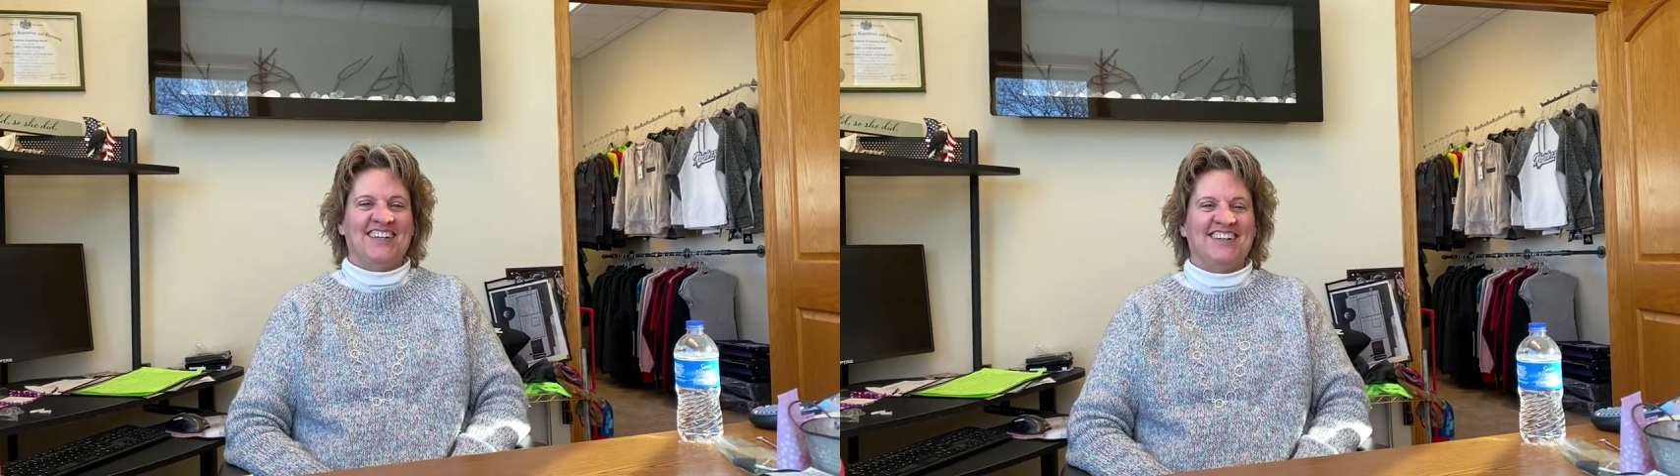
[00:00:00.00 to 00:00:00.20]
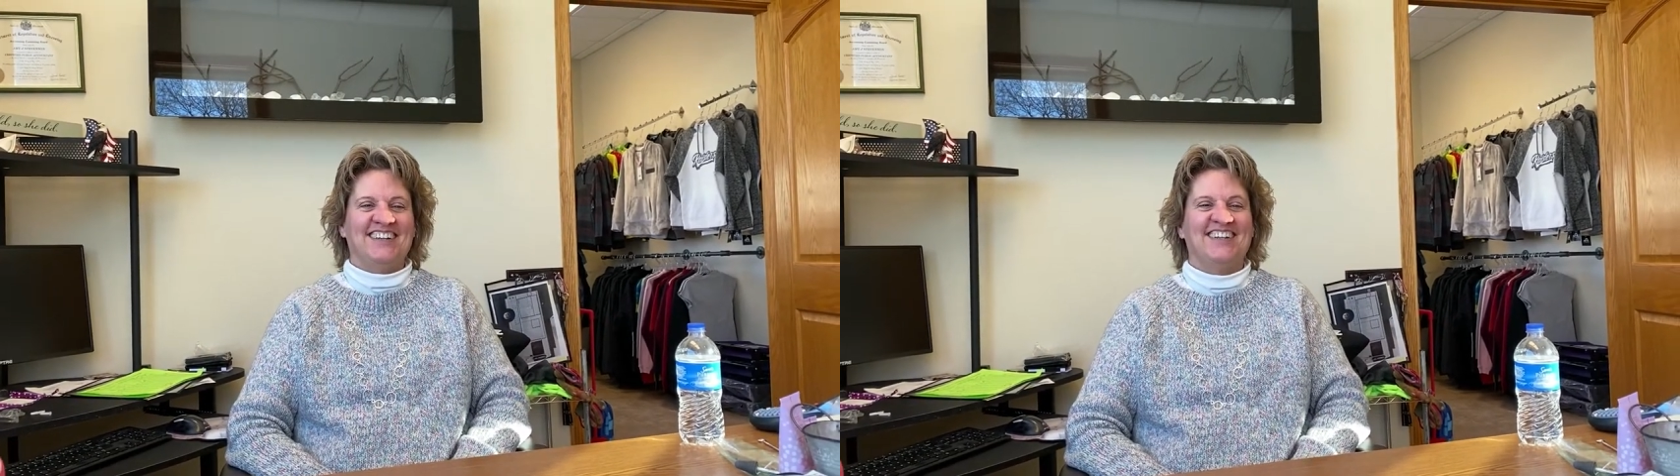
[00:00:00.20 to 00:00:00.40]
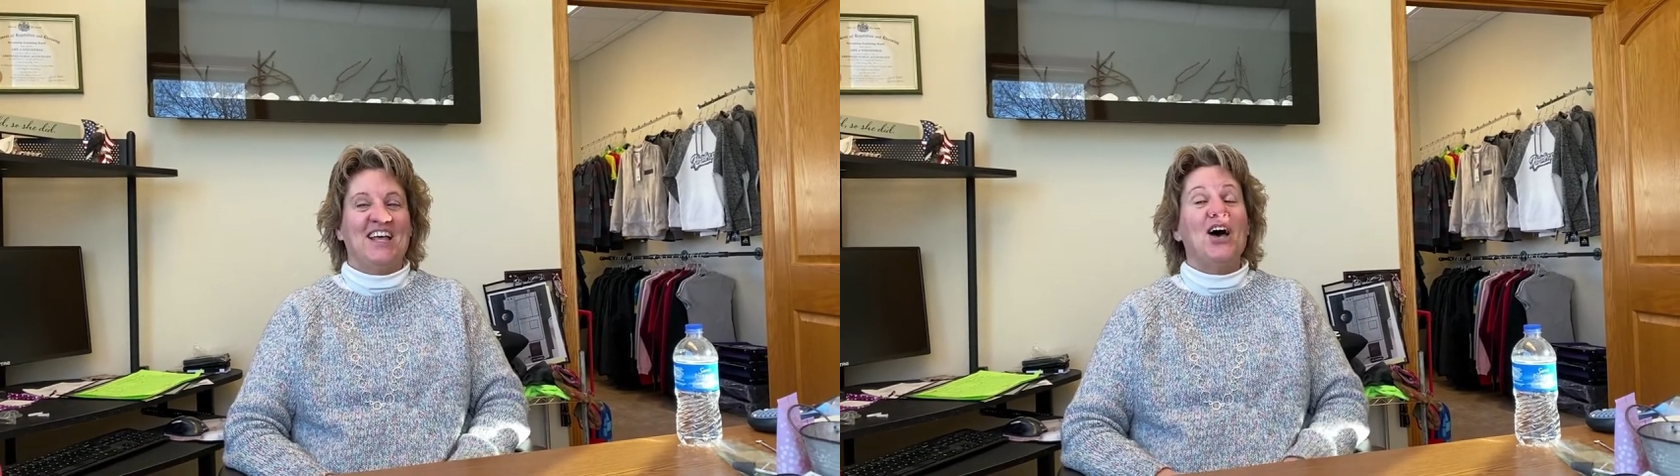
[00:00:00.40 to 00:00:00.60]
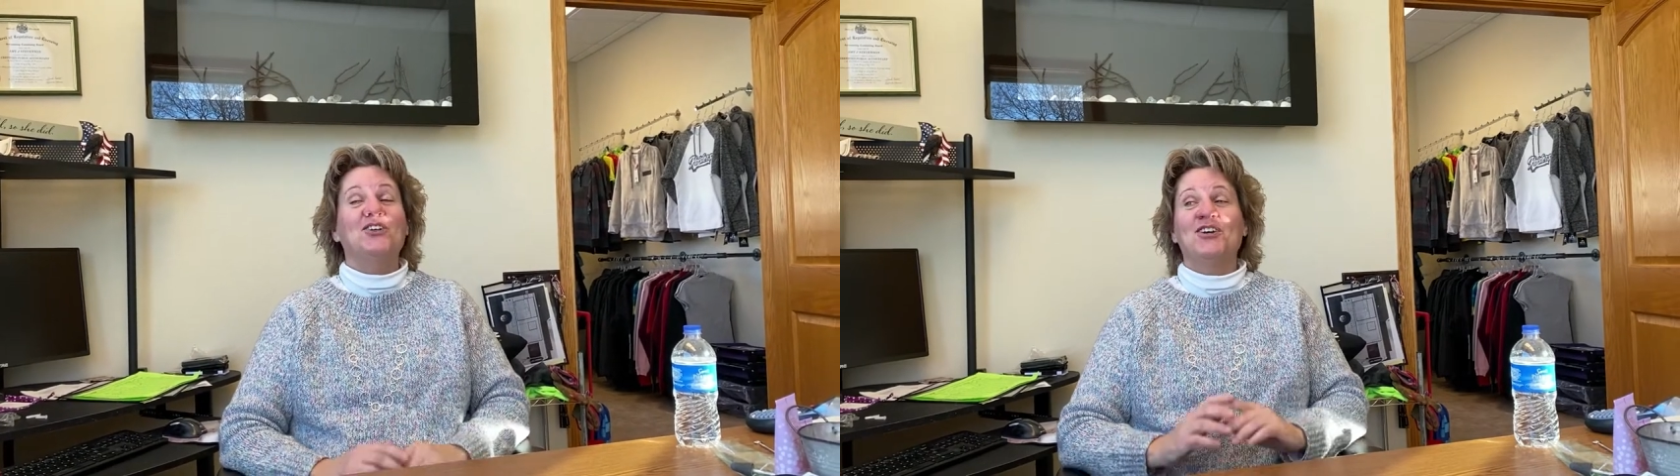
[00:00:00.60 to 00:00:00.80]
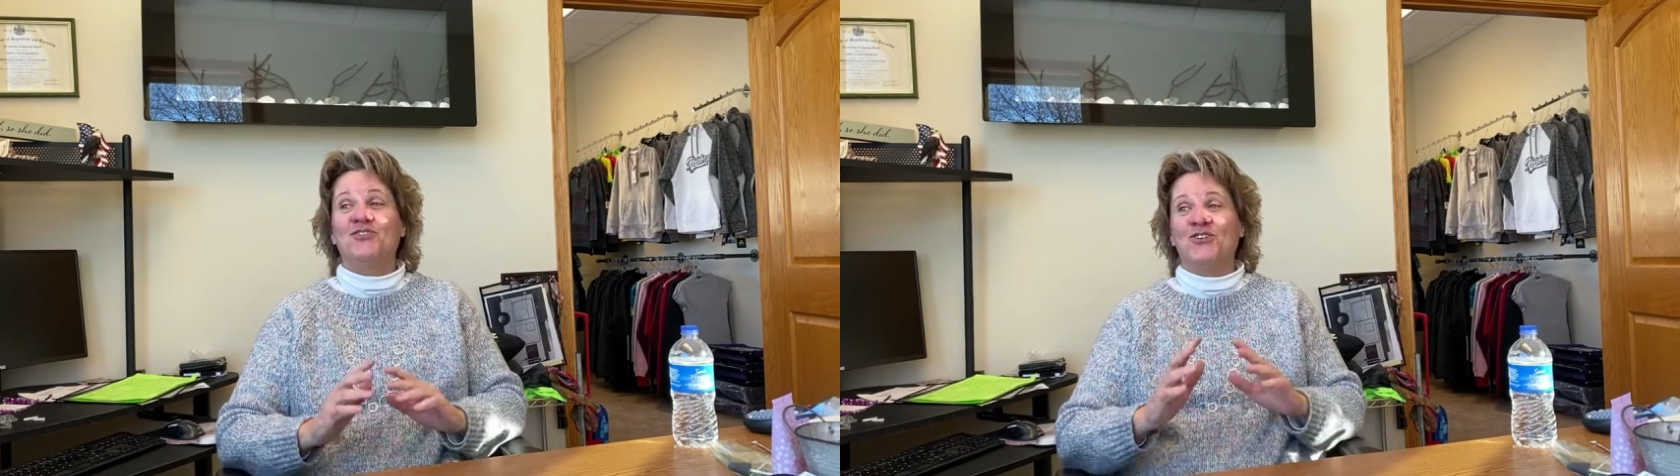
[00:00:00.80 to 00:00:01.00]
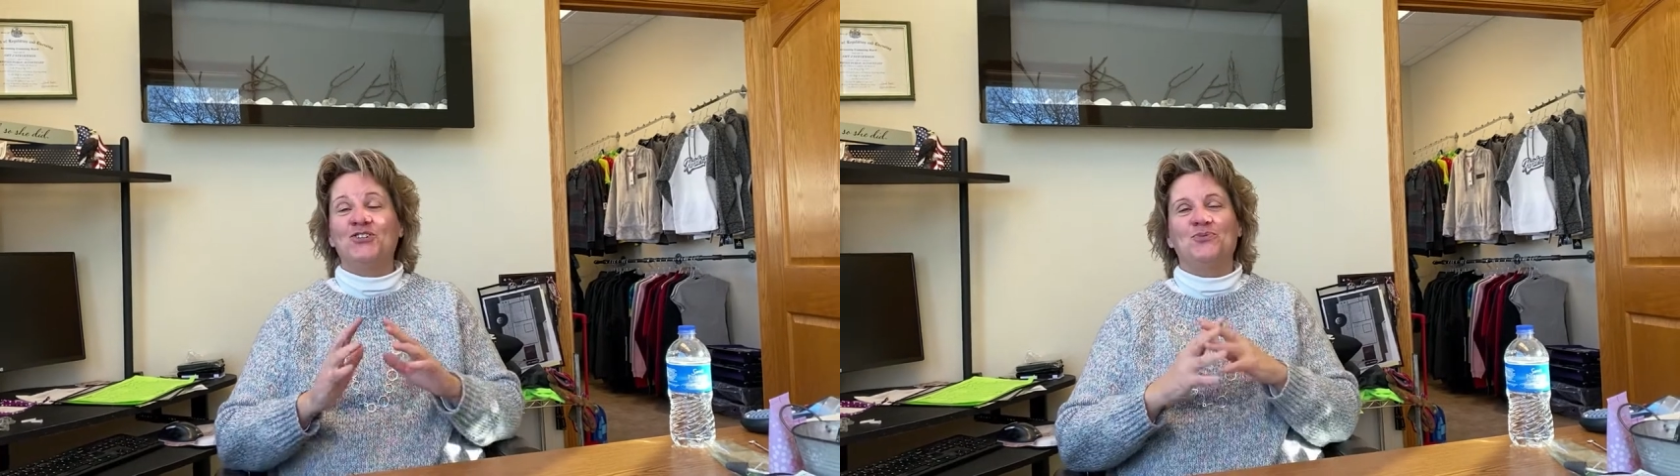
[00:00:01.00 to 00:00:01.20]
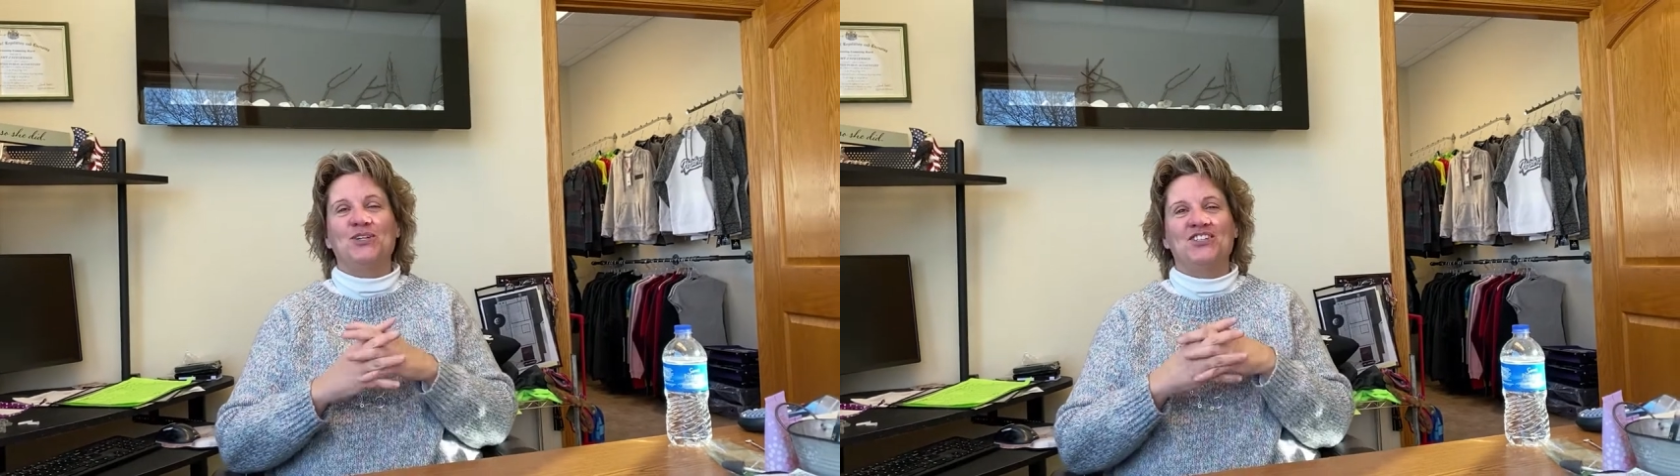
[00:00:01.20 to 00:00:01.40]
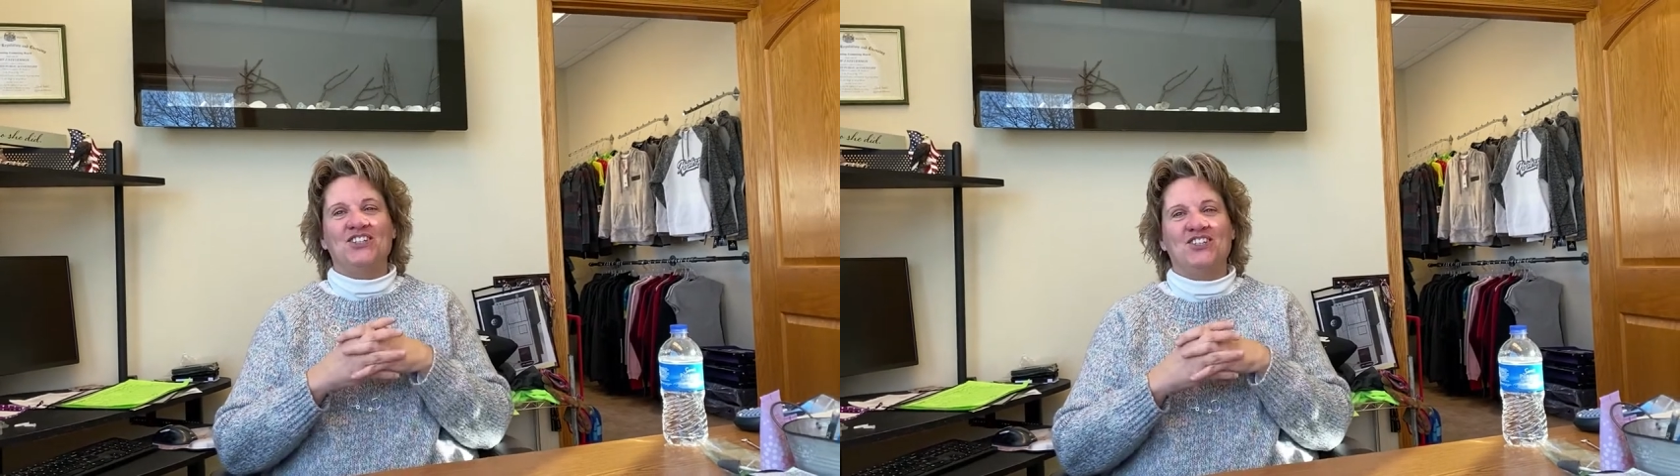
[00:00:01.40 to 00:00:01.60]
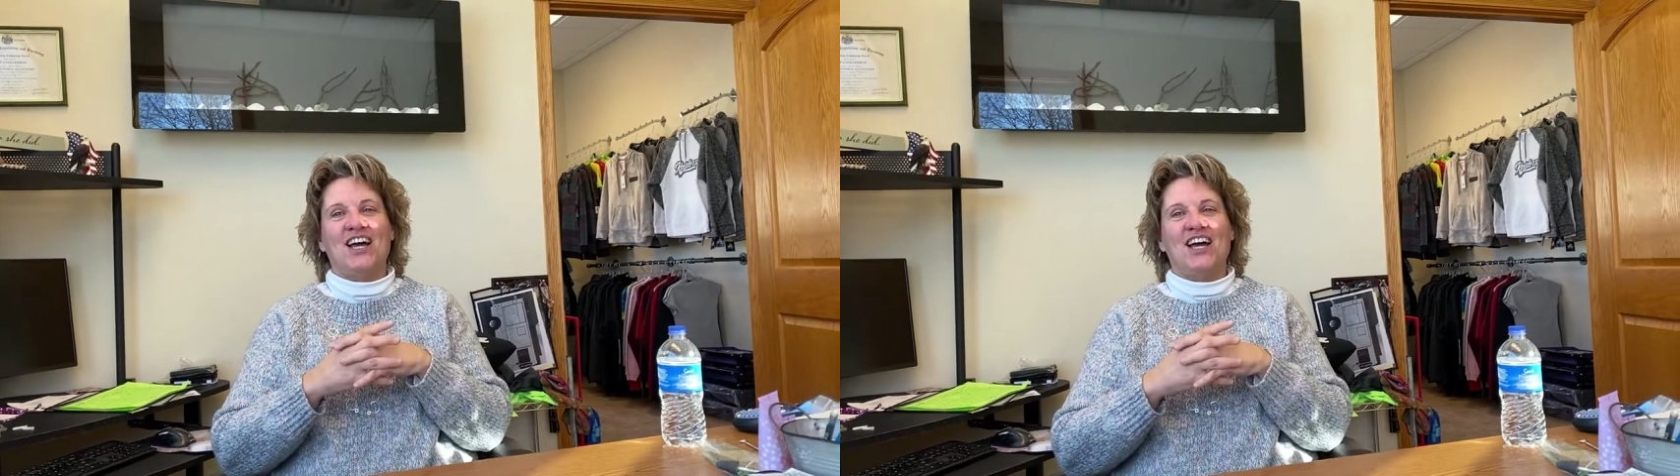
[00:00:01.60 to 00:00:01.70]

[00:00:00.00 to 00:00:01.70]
That was our first winter.